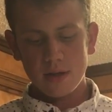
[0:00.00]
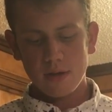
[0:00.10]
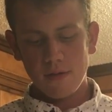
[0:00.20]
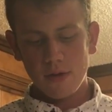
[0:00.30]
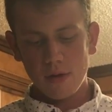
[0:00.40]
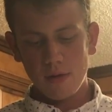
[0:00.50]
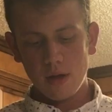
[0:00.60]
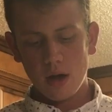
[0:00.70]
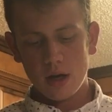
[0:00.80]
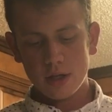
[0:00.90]
To review,
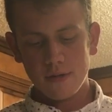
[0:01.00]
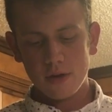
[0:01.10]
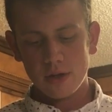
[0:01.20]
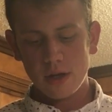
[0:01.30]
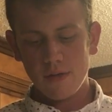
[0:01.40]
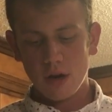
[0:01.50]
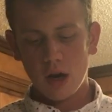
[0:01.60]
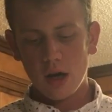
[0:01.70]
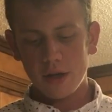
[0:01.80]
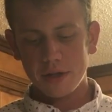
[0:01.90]
the controversy over
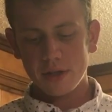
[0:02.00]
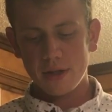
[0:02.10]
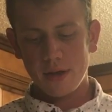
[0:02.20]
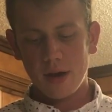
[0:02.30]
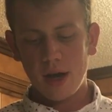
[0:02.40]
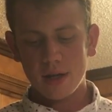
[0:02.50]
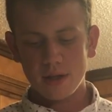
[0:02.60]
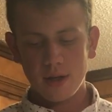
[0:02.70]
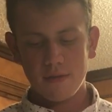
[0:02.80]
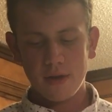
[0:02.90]
colleges and their
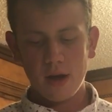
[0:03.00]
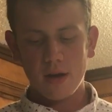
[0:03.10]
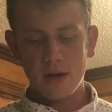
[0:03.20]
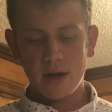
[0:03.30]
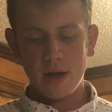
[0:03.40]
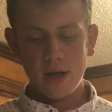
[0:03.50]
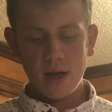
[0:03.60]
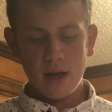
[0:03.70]
handling of Title IX